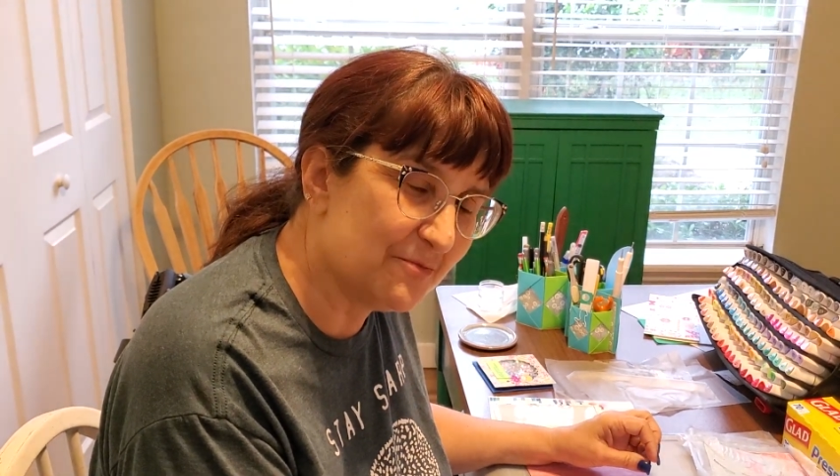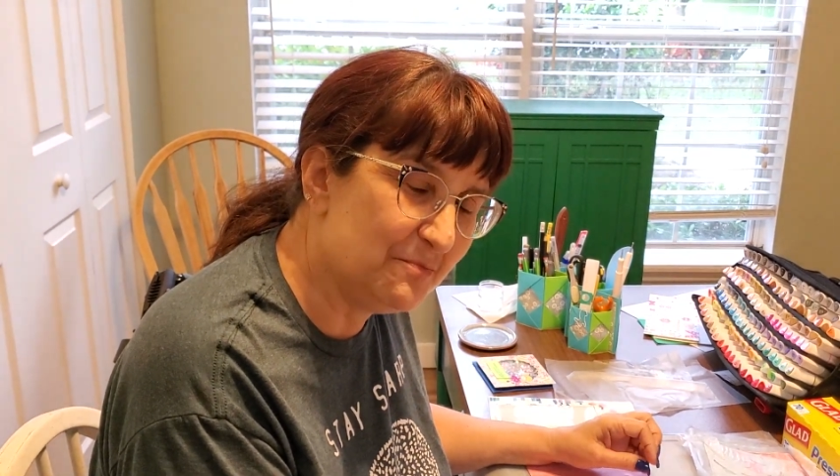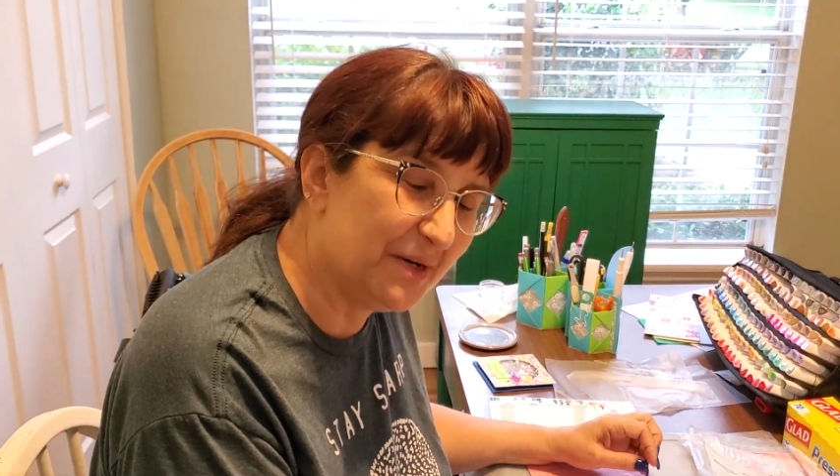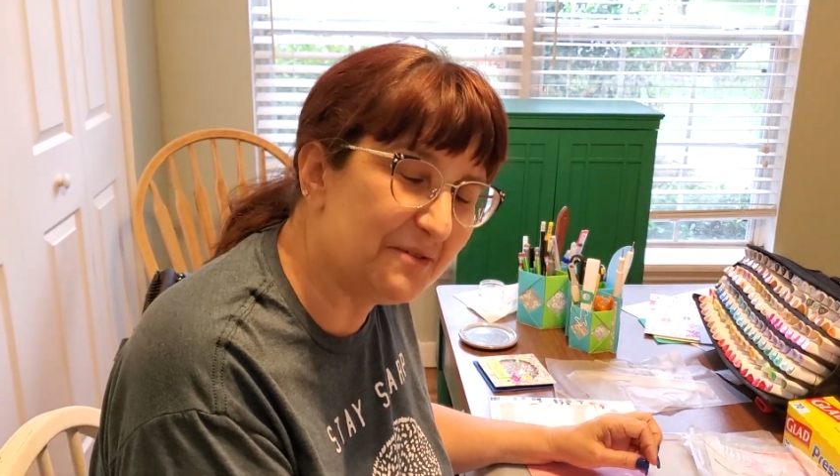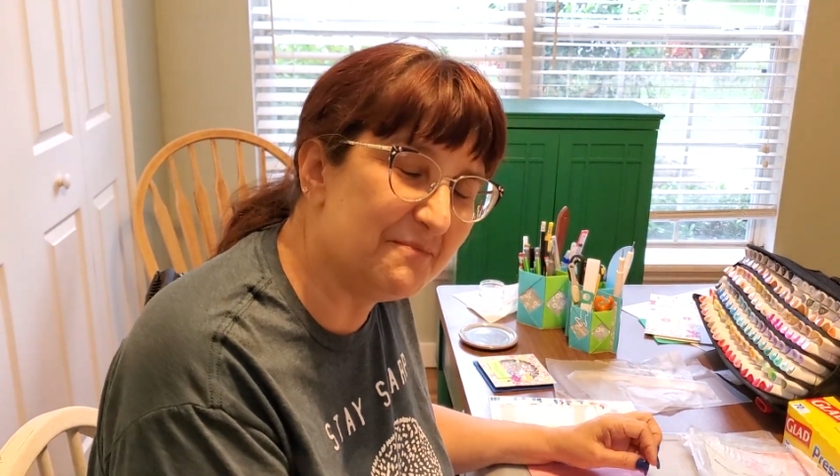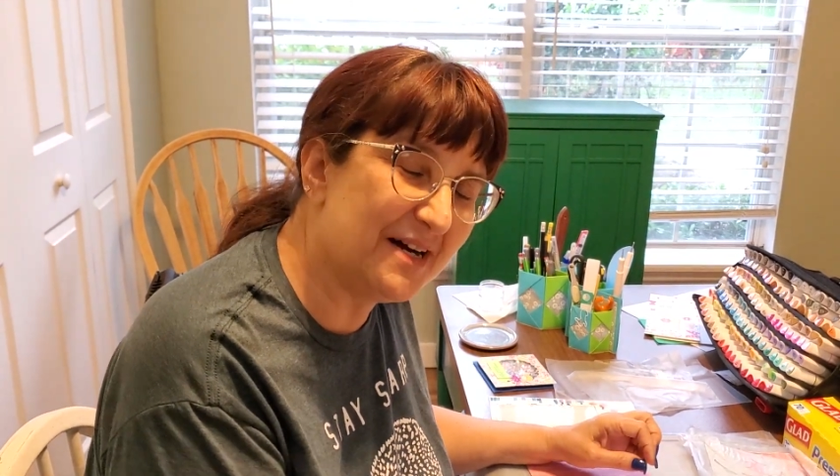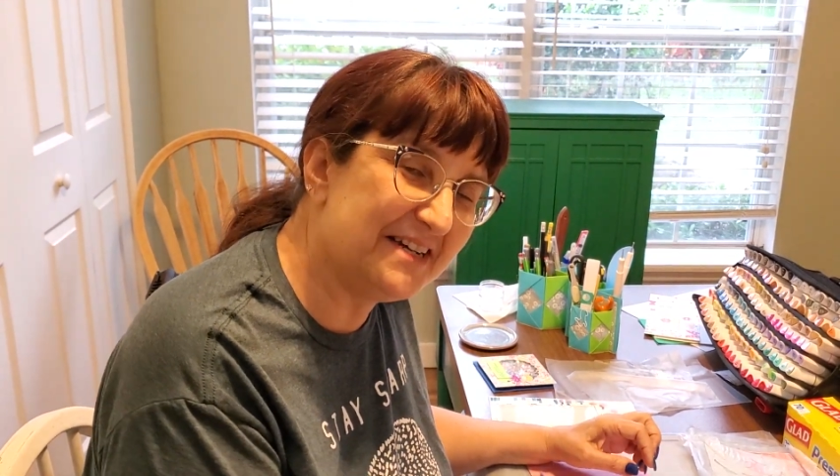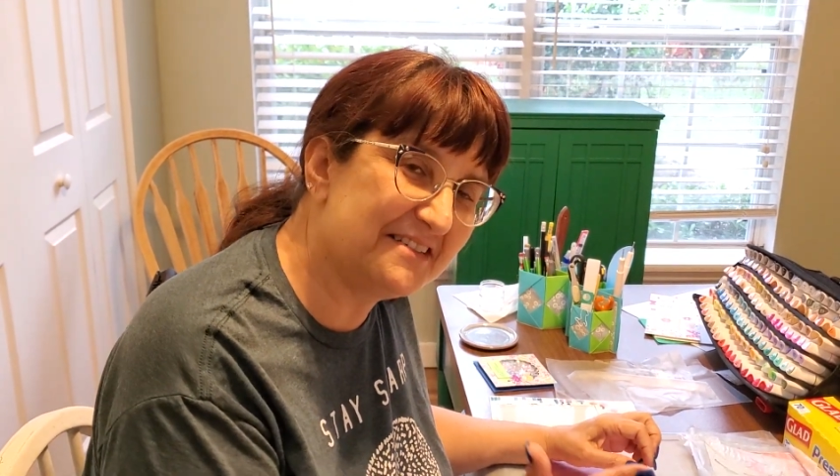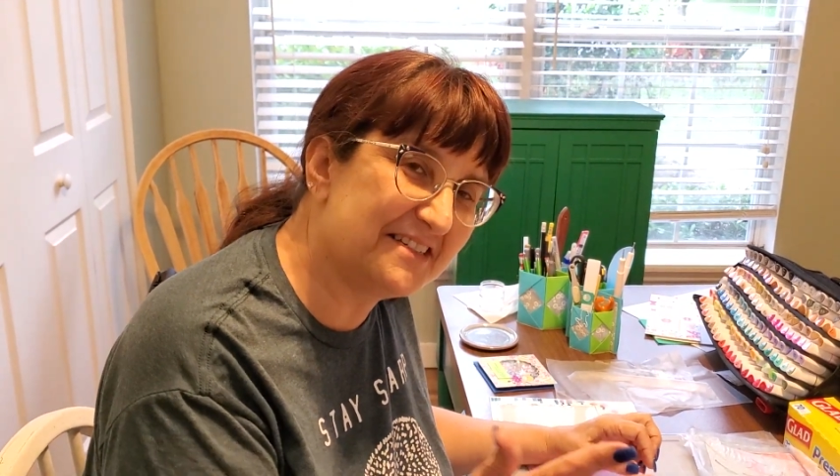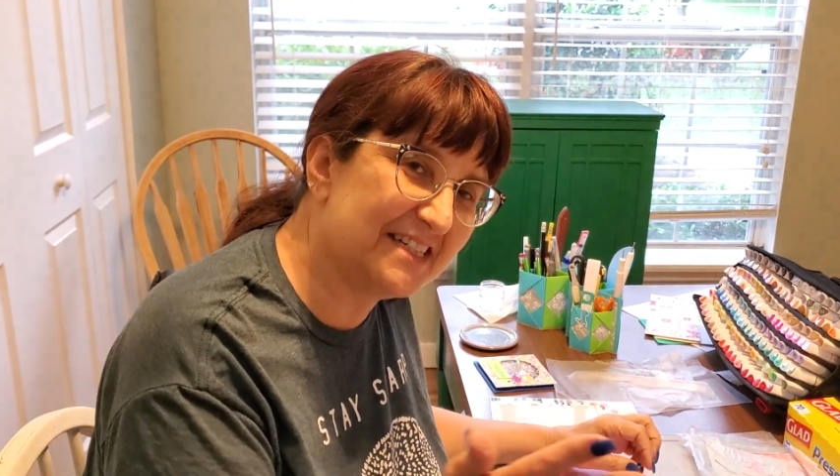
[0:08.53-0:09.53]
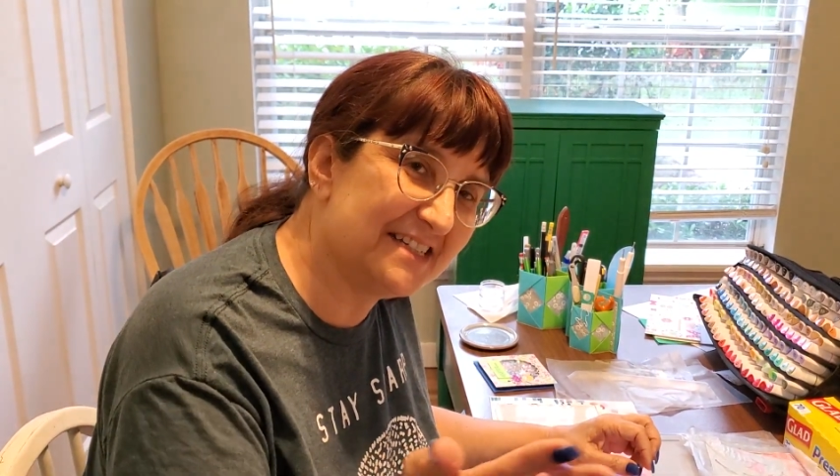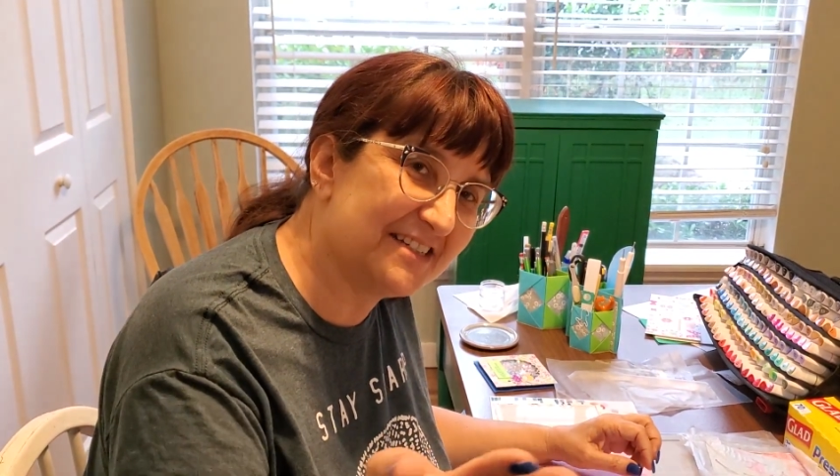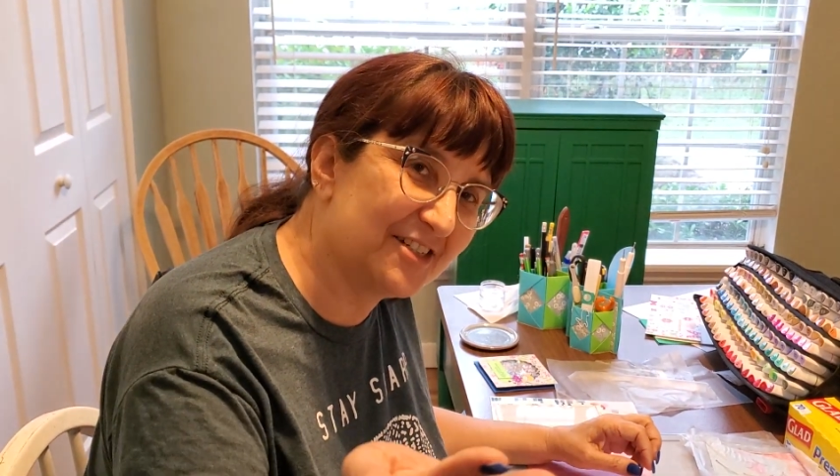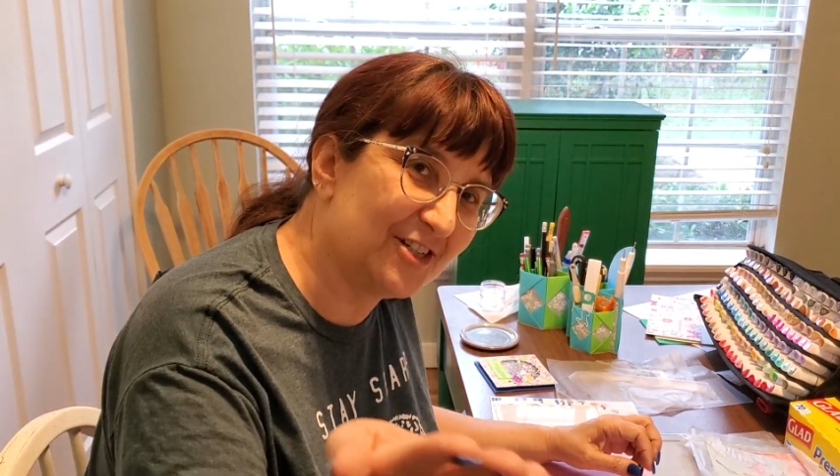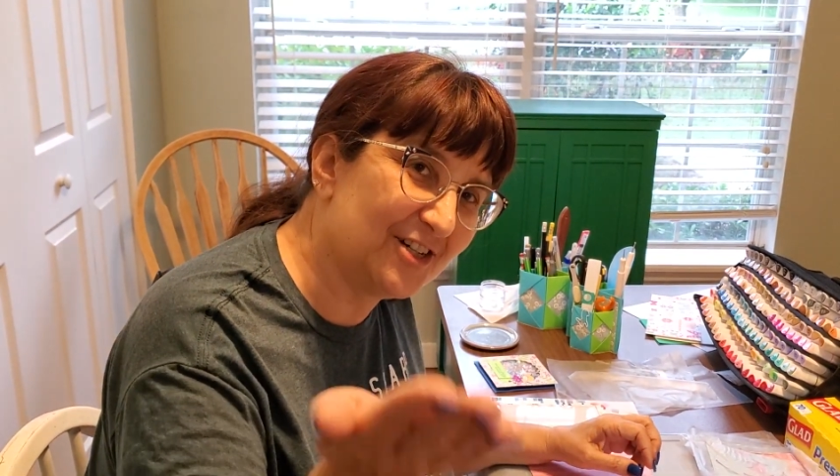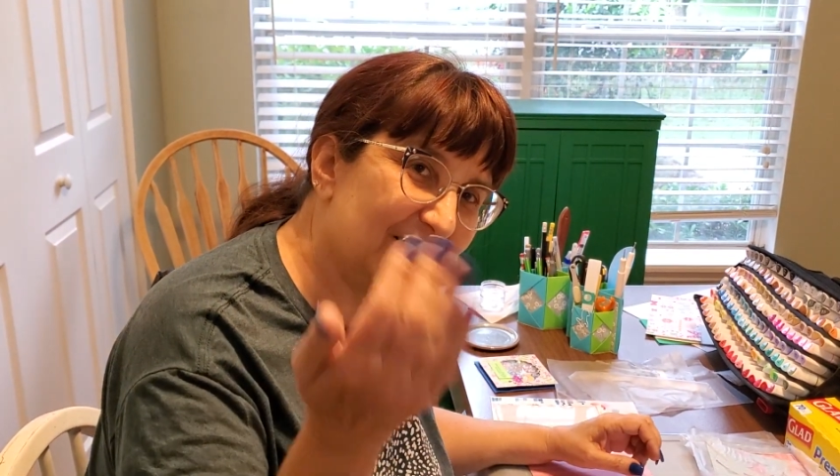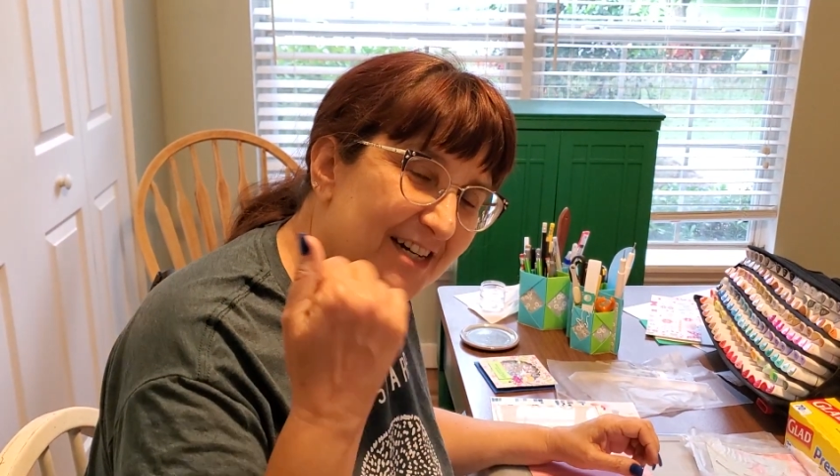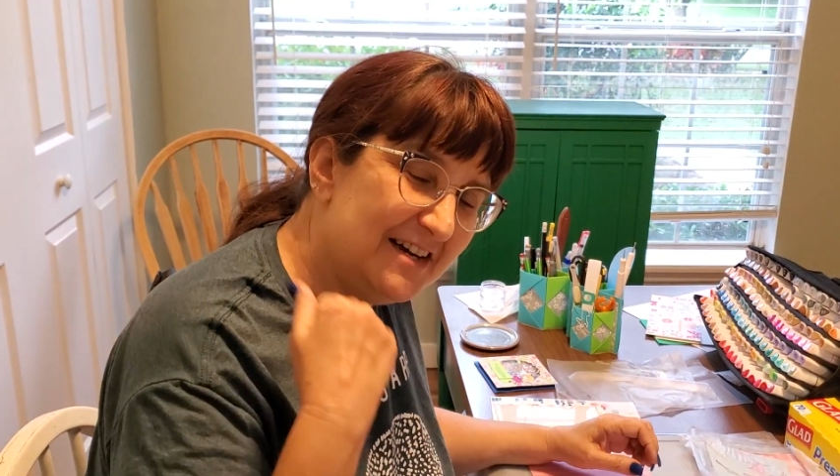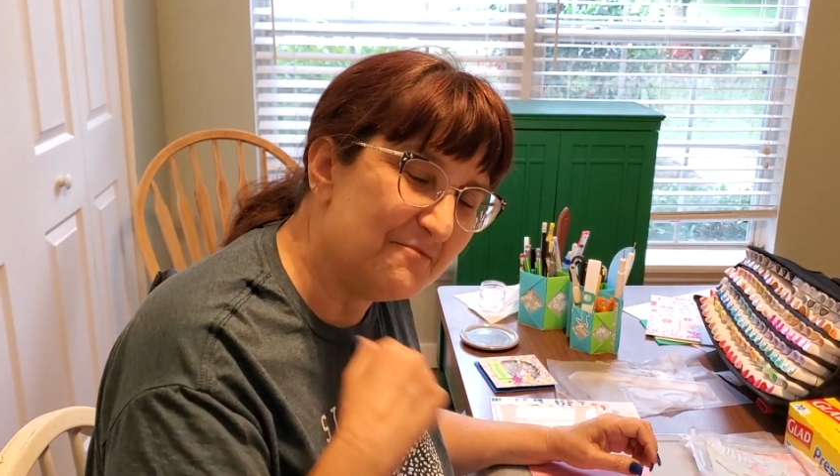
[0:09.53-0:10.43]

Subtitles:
But my sister,